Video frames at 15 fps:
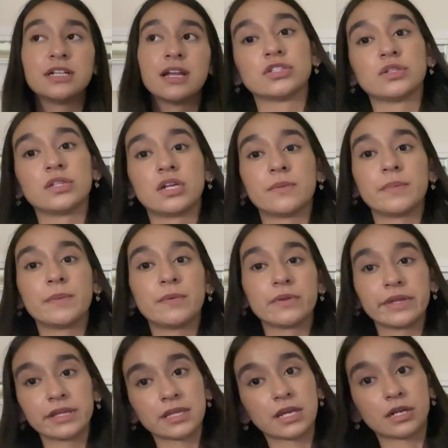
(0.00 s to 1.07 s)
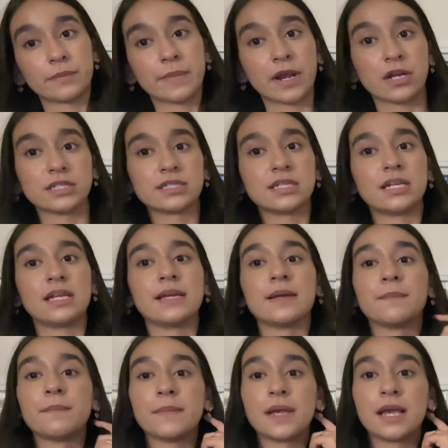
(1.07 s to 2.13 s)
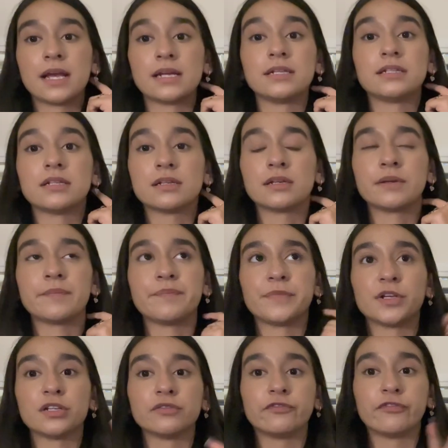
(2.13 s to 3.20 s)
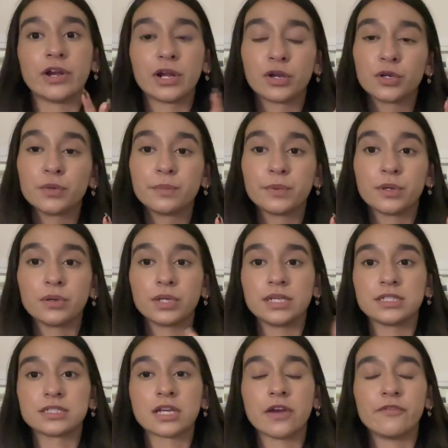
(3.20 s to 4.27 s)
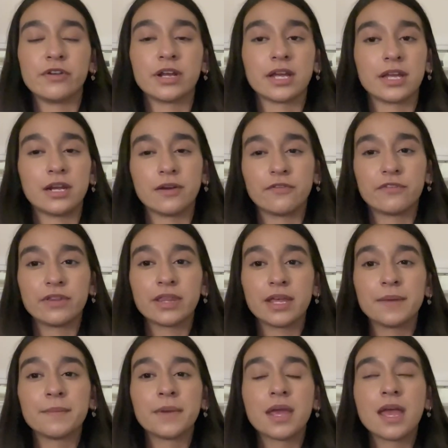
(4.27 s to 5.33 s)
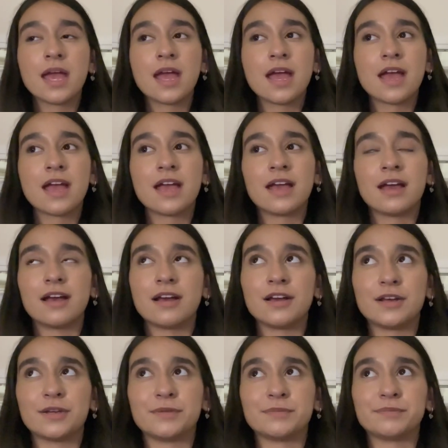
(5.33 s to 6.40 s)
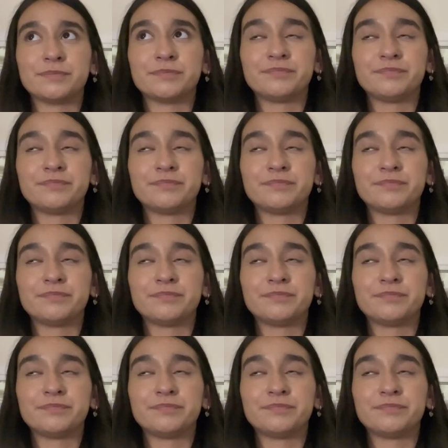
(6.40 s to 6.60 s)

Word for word: So a lot of people think that her parents did it and um, their friend group is covering it up for them. Um,